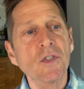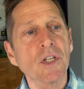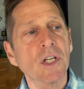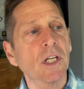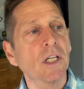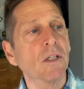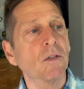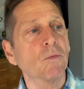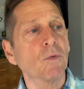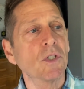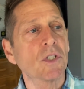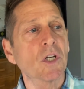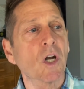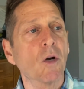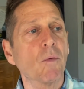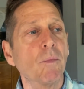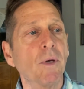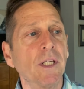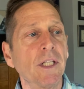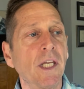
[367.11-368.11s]
and we
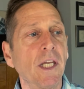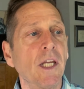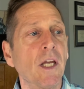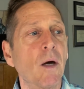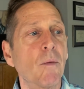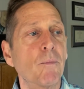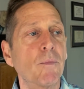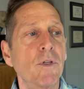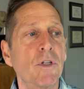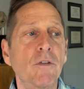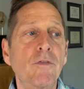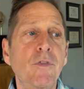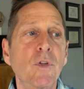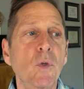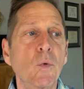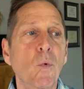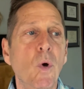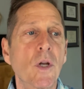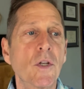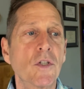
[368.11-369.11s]
start making up different
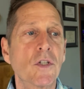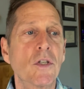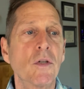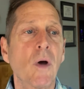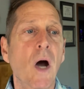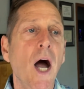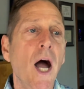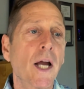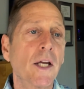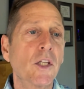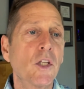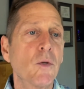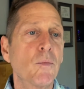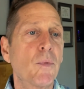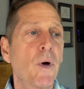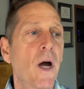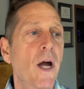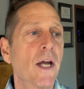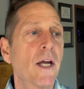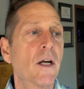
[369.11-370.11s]
ones to
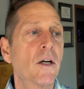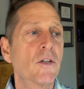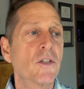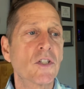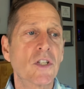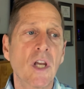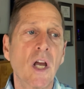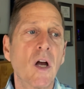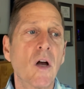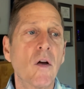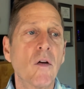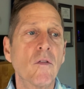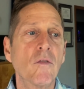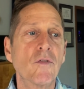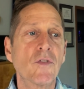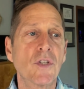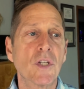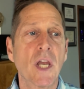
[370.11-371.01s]
occupy ourselves,